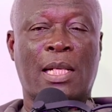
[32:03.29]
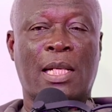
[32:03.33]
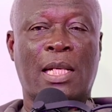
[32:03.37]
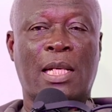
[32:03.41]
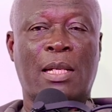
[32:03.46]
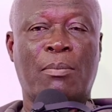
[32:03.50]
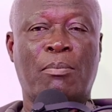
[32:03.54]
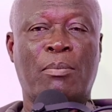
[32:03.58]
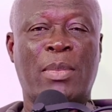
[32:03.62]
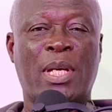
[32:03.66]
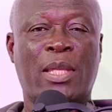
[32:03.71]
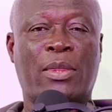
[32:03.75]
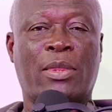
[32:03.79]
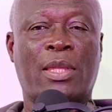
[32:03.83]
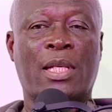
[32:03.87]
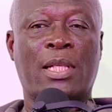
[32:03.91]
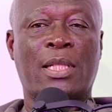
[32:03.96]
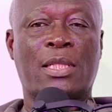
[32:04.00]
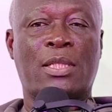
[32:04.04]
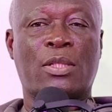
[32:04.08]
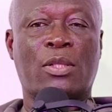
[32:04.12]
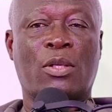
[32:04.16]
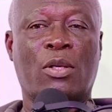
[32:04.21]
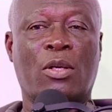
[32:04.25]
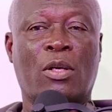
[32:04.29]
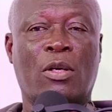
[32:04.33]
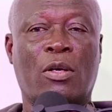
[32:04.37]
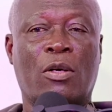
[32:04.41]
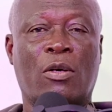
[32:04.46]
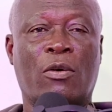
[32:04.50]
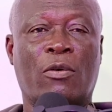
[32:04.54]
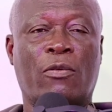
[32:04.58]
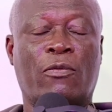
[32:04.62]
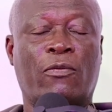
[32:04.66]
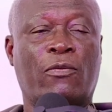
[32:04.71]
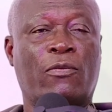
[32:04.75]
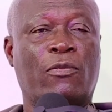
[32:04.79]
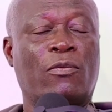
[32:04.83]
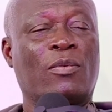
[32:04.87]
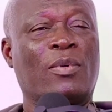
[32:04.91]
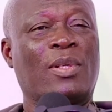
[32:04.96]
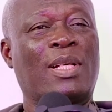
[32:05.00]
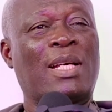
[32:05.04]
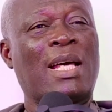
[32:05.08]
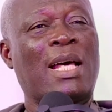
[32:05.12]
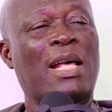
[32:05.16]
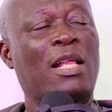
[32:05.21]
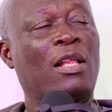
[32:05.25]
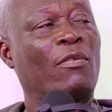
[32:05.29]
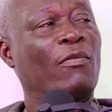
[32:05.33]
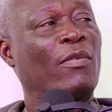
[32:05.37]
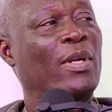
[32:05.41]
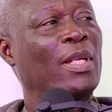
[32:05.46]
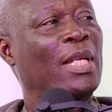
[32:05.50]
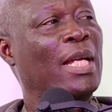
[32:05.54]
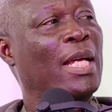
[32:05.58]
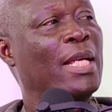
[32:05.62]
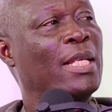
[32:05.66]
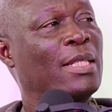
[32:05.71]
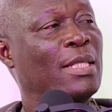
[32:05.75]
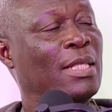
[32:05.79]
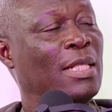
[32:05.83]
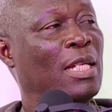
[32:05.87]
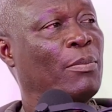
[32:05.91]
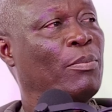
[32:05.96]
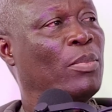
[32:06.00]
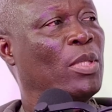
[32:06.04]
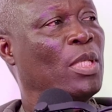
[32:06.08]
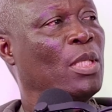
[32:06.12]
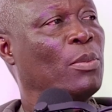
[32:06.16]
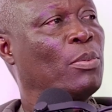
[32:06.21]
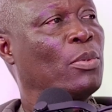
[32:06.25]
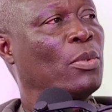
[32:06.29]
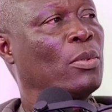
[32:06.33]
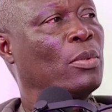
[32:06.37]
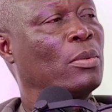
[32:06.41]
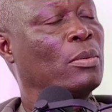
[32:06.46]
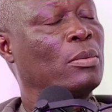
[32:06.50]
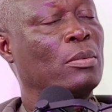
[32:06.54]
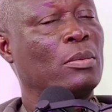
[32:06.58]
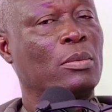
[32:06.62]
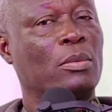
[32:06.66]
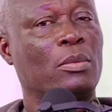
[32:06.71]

a method of galvanizing the people,